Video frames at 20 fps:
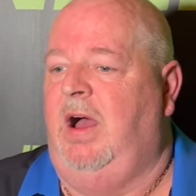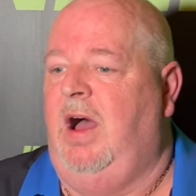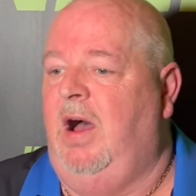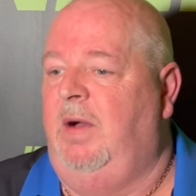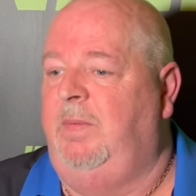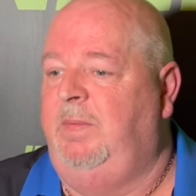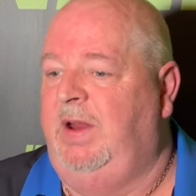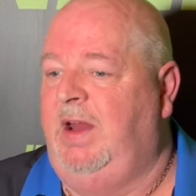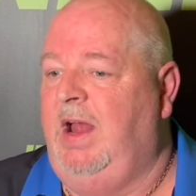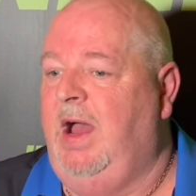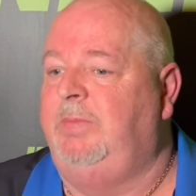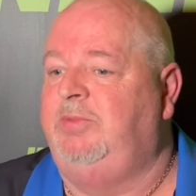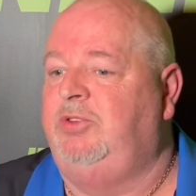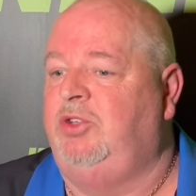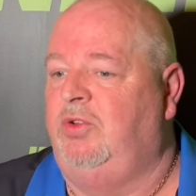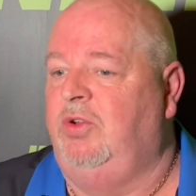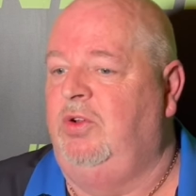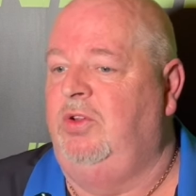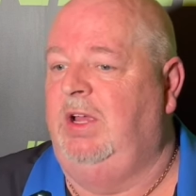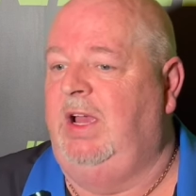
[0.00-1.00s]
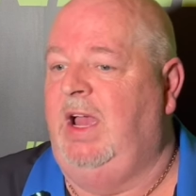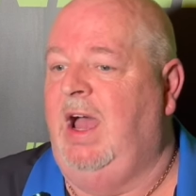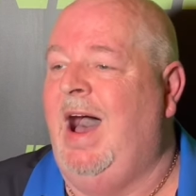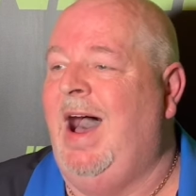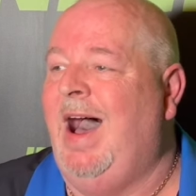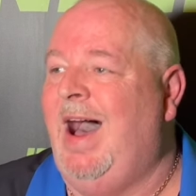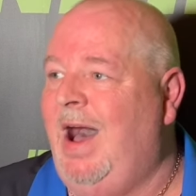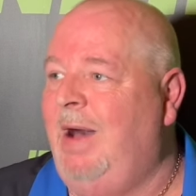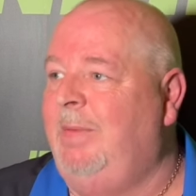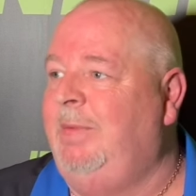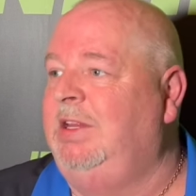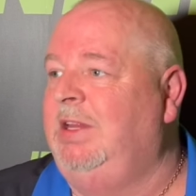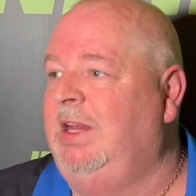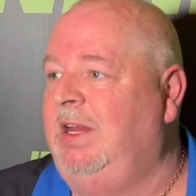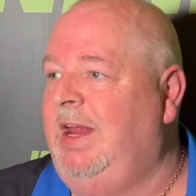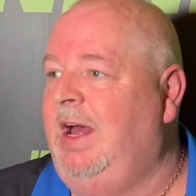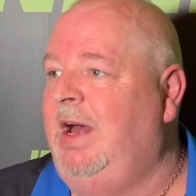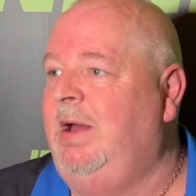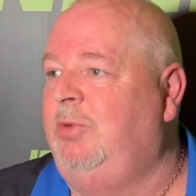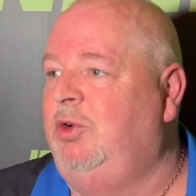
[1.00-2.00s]
I've been absolutely hammering
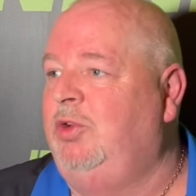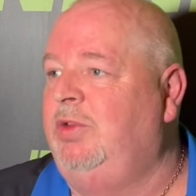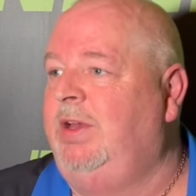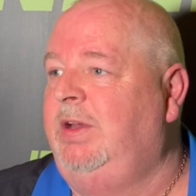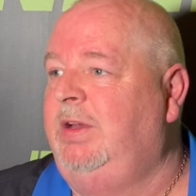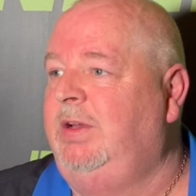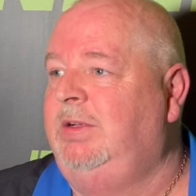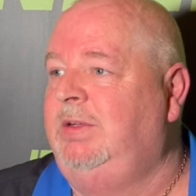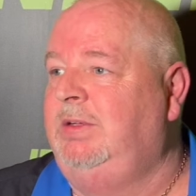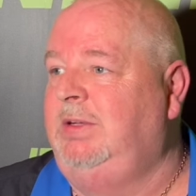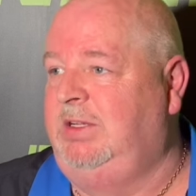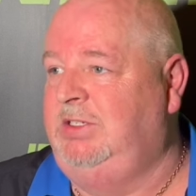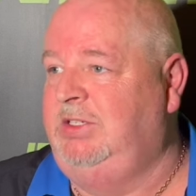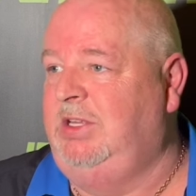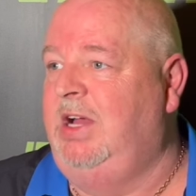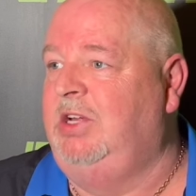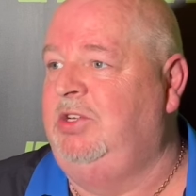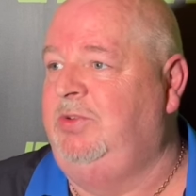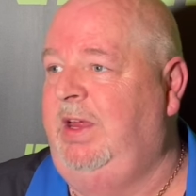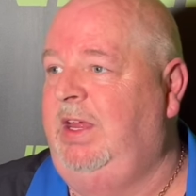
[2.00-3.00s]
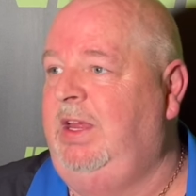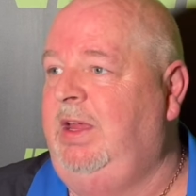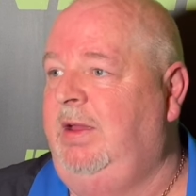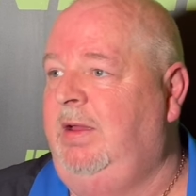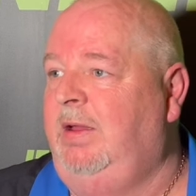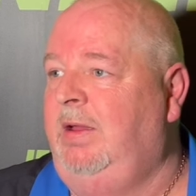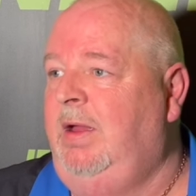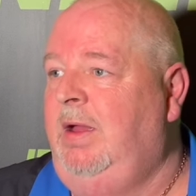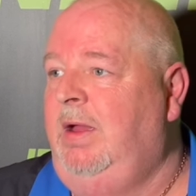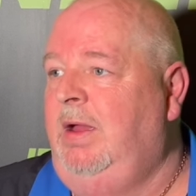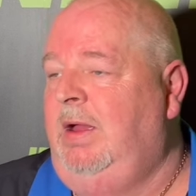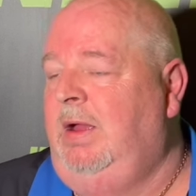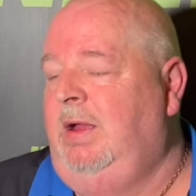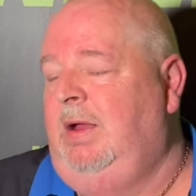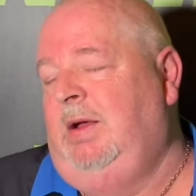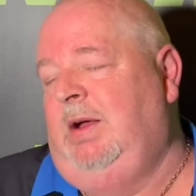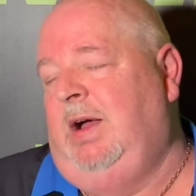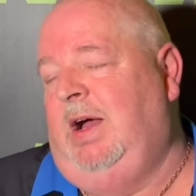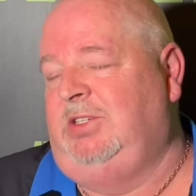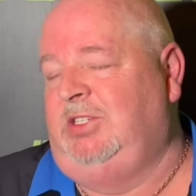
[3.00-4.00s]
that board this last week.
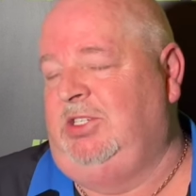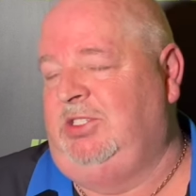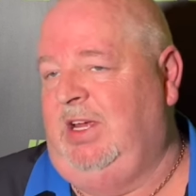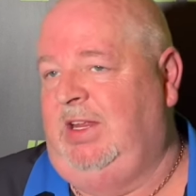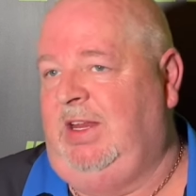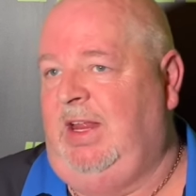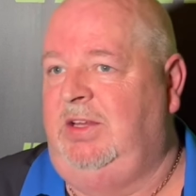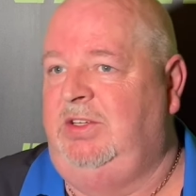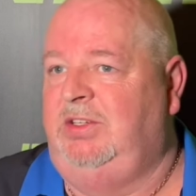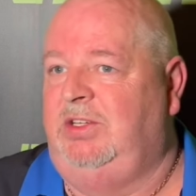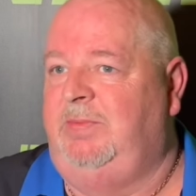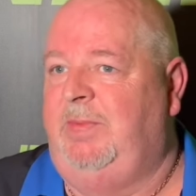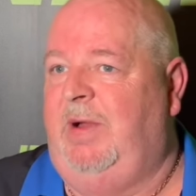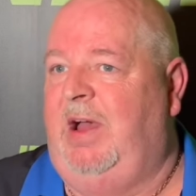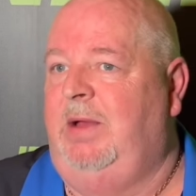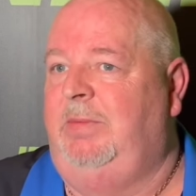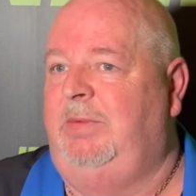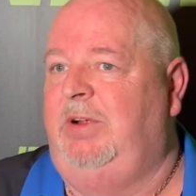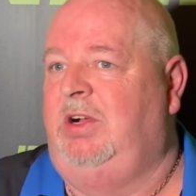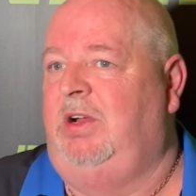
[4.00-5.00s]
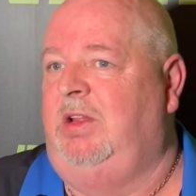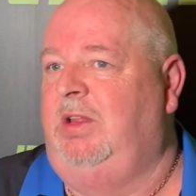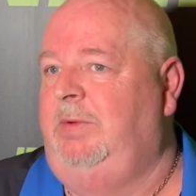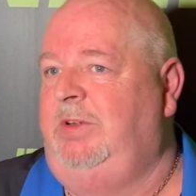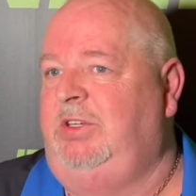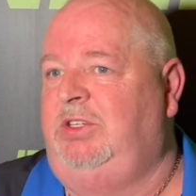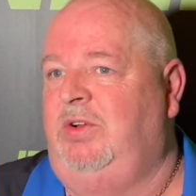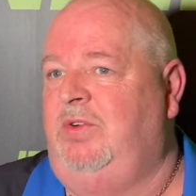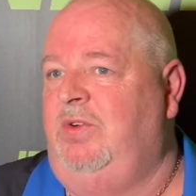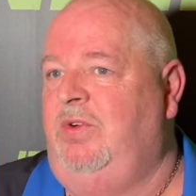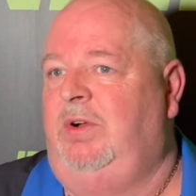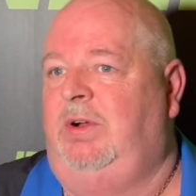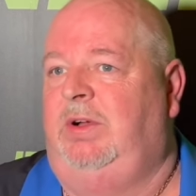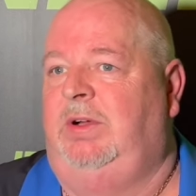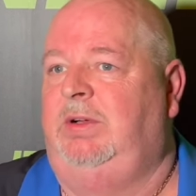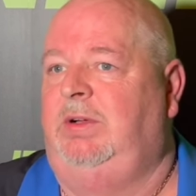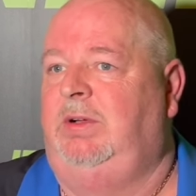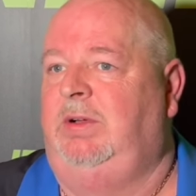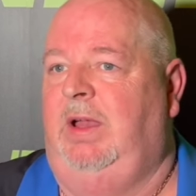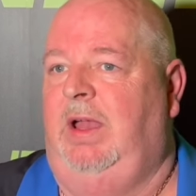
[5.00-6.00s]
As I said, I injured my arm a couple of weeks ago.
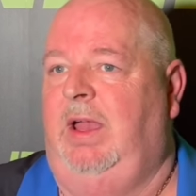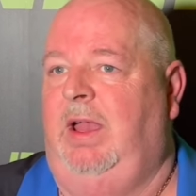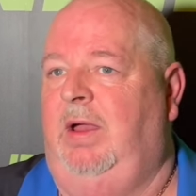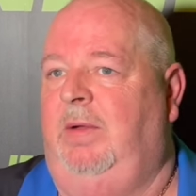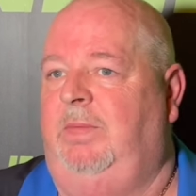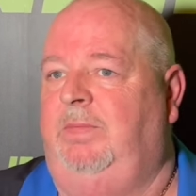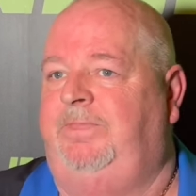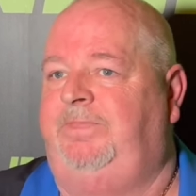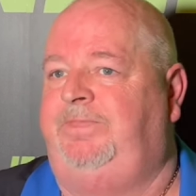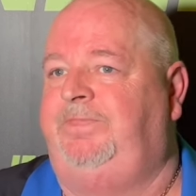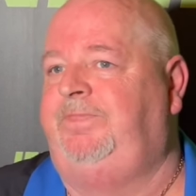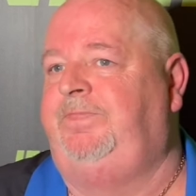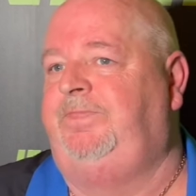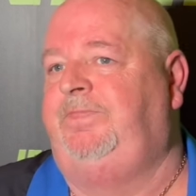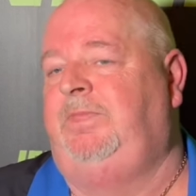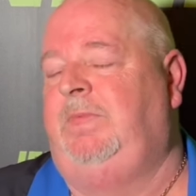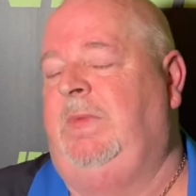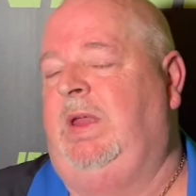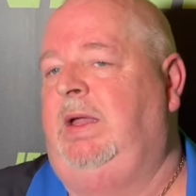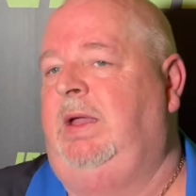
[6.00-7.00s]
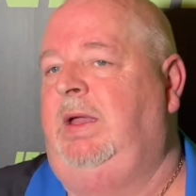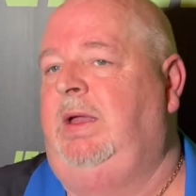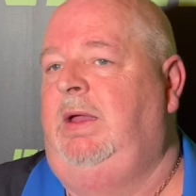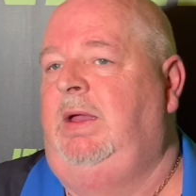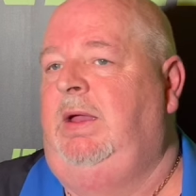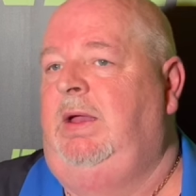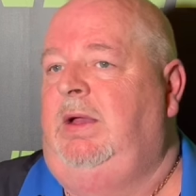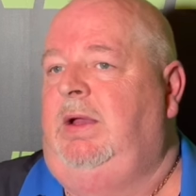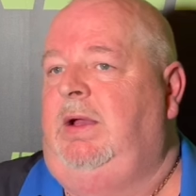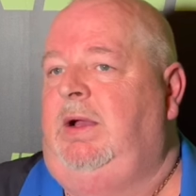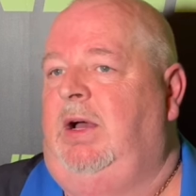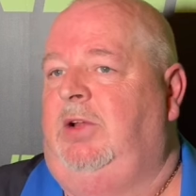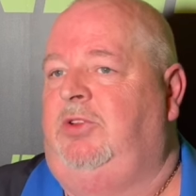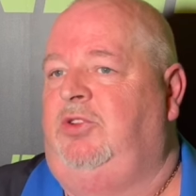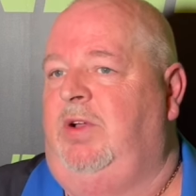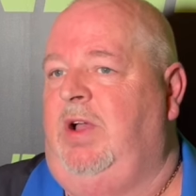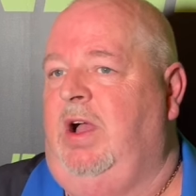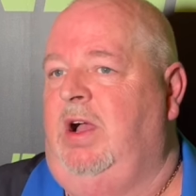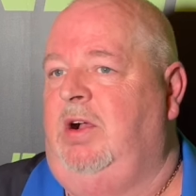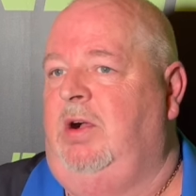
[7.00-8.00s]
Um, I
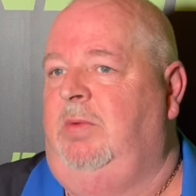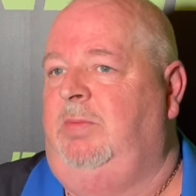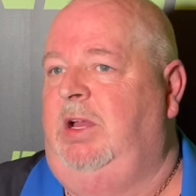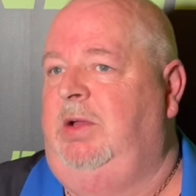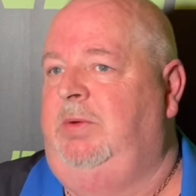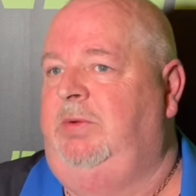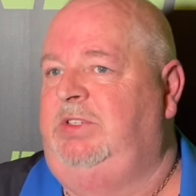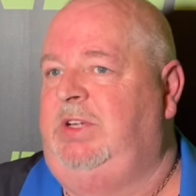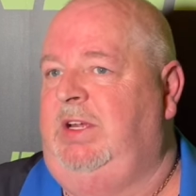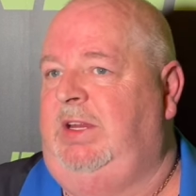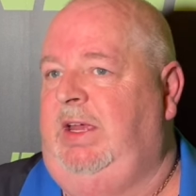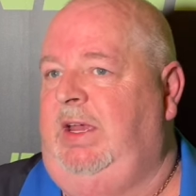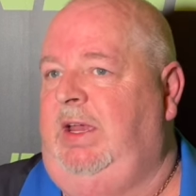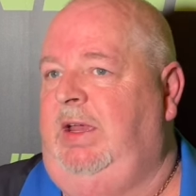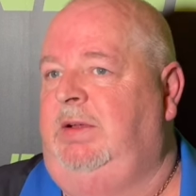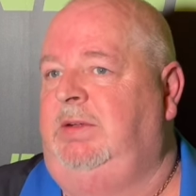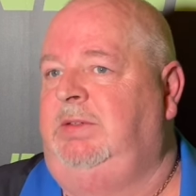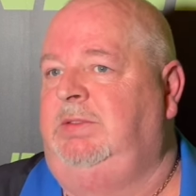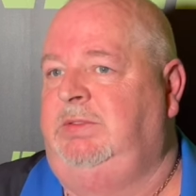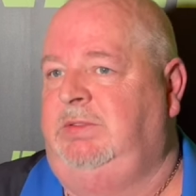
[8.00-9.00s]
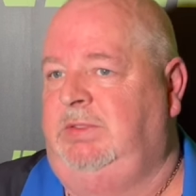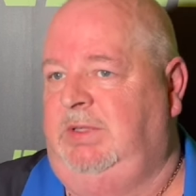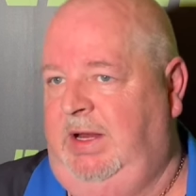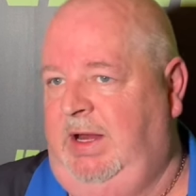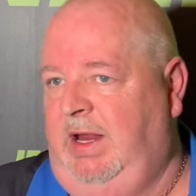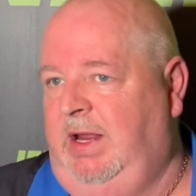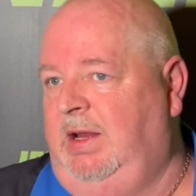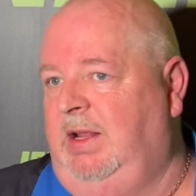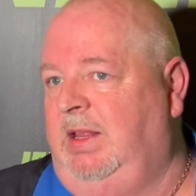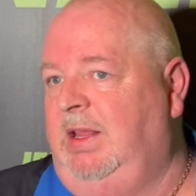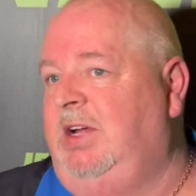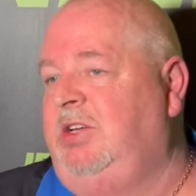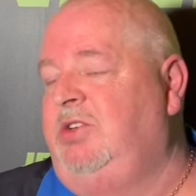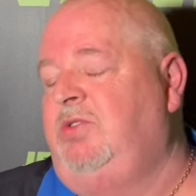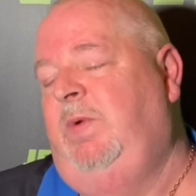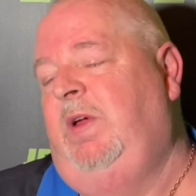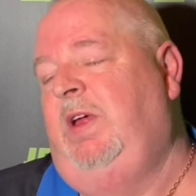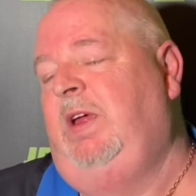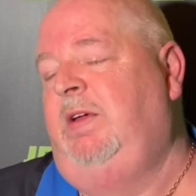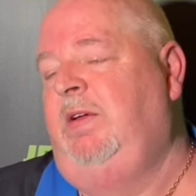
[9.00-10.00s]
took it a couple of hours a day, and then the last
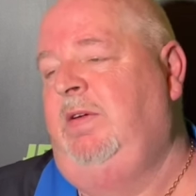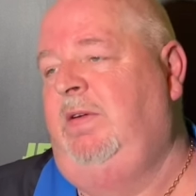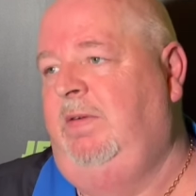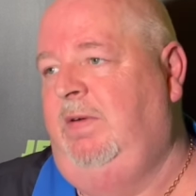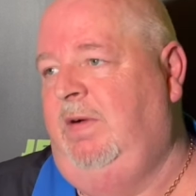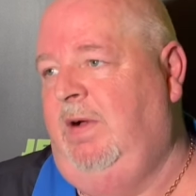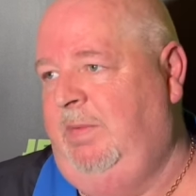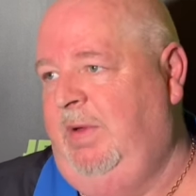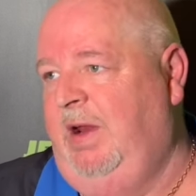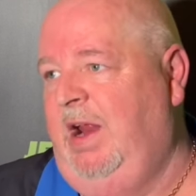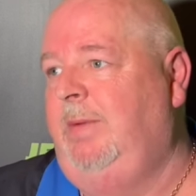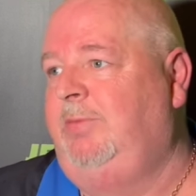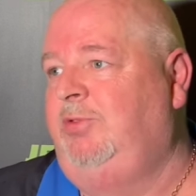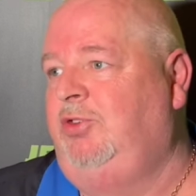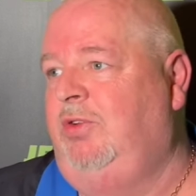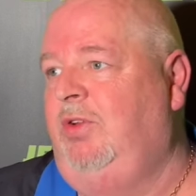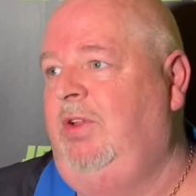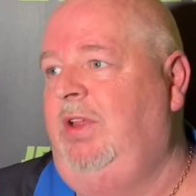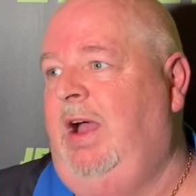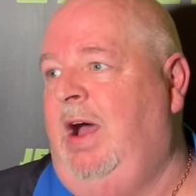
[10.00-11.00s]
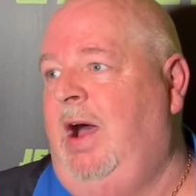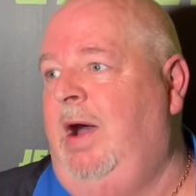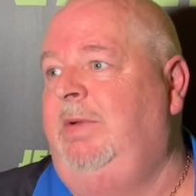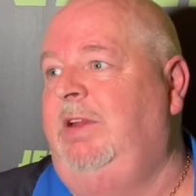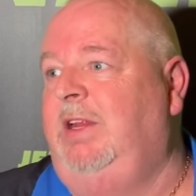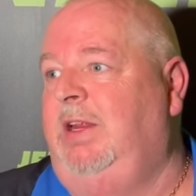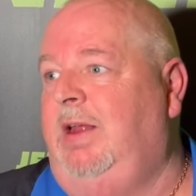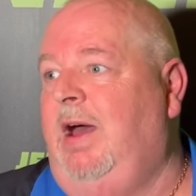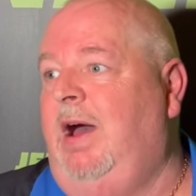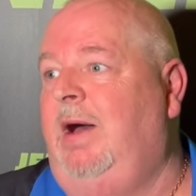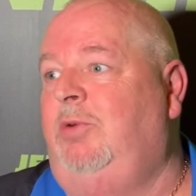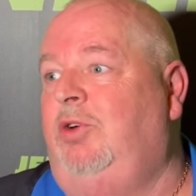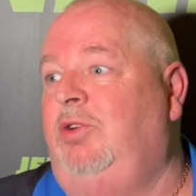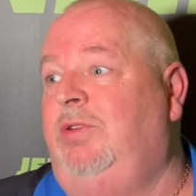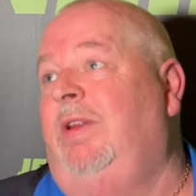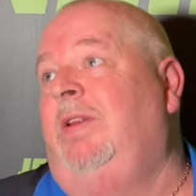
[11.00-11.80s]
week I've been absolutely hammering that board.